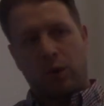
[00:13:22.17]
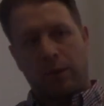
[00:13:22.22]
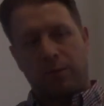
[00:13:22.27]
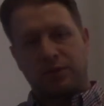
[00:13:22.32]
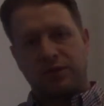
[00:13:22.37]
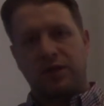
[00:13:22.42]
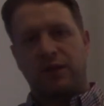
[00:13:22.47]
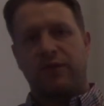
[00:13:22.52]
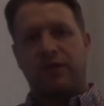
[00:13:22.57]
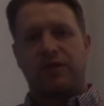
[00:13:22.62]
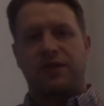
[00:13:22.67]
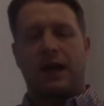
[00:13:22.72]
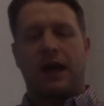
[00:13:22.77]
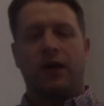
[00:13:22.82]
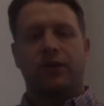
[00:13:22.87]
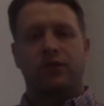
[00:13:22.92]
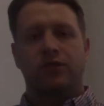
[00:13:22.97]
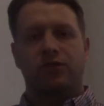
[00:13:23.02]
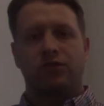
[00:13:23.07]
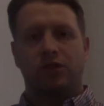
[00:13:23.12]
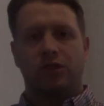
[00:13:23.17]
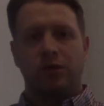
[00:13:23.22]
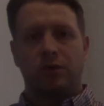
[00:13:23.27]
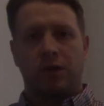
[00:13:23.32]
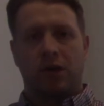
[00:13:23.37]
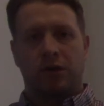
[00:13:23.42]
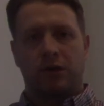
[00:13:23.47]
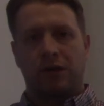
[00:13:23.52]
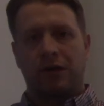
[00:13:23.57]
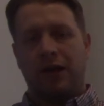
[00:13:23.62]
20% of 1,000 is
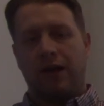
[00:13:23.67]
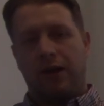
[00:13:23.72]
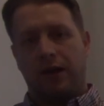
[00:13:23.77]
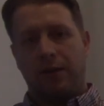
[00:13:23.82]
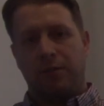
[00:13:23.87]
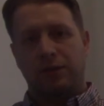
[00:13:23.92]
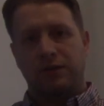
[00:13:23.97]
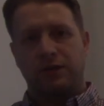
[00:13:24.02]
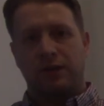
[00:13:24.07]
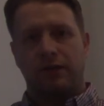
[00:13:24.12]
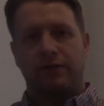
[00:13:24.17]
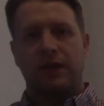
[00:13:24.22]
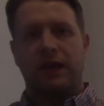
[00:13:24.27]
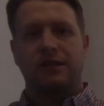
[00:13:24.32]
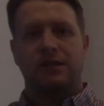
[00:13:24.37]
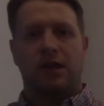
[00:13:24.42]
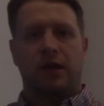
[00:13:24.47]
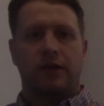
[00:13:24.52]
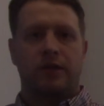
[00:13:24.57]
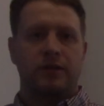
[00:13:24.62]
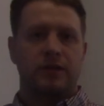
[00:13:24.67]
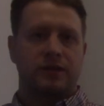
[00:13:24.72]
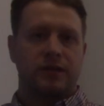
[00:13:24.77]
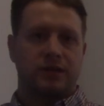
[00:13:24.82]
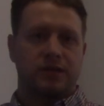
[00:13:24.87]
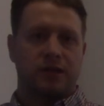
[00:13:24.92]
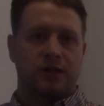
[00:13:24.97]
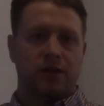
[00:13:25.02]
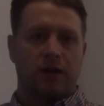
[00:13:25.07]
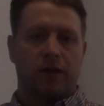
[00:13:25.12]
200, 80% of that's
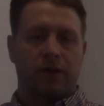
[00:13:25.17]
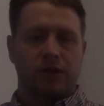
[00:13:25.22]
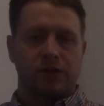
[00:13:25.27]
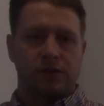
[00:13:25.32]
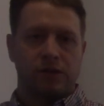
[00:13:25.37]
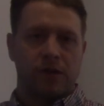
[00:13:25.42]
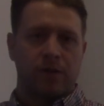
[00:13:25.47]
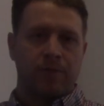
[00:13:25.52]
$160.